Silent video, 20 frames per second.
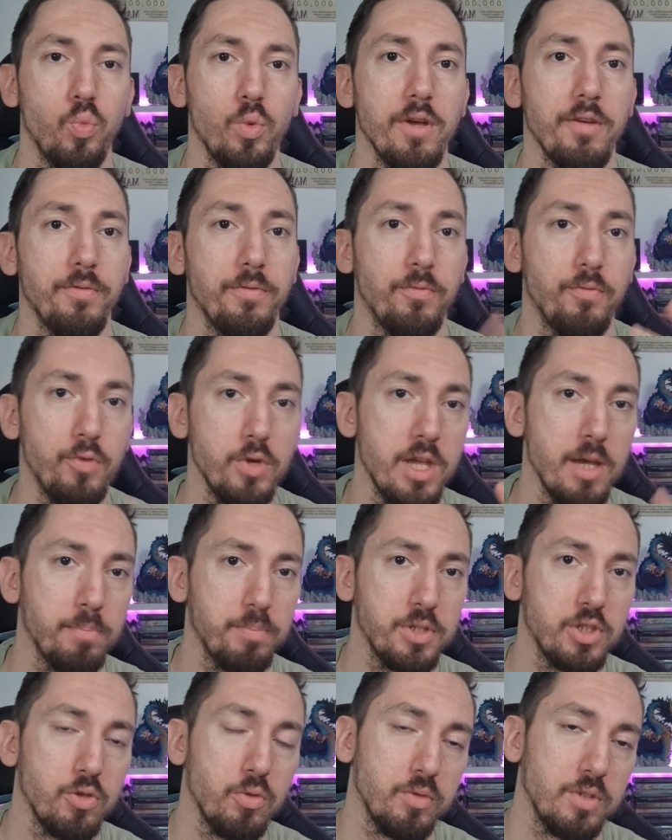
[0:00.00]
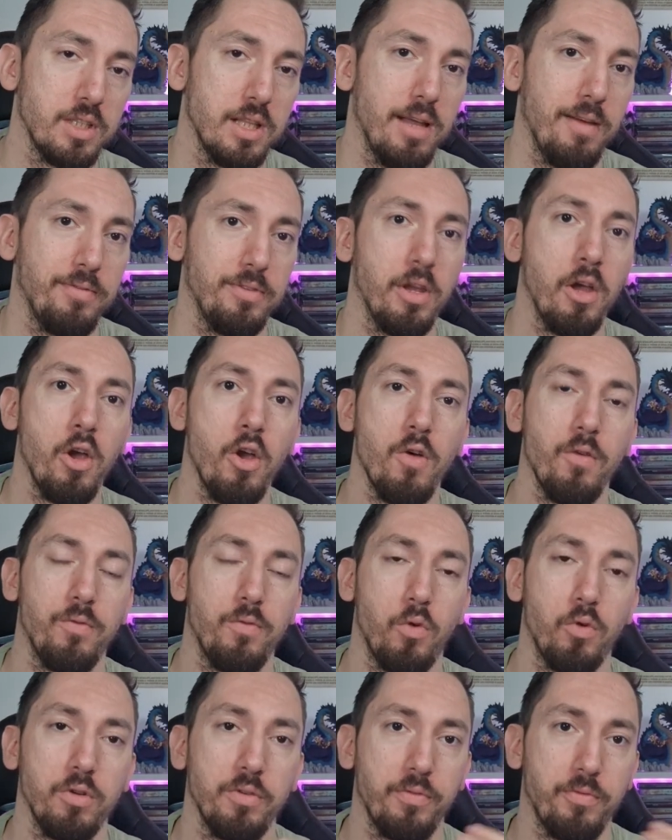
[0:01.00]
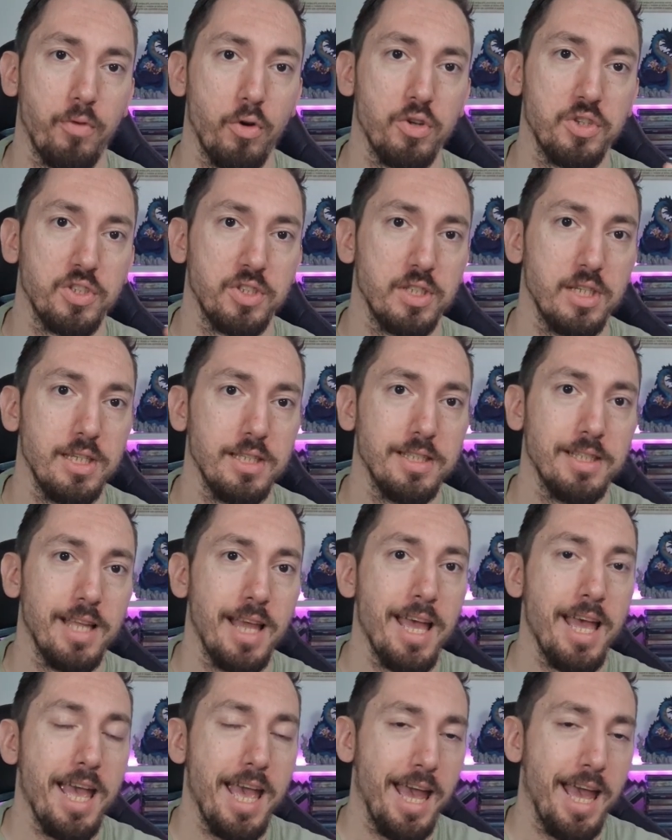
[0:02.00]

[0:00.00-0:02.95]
we have 3 episodes left for the first season.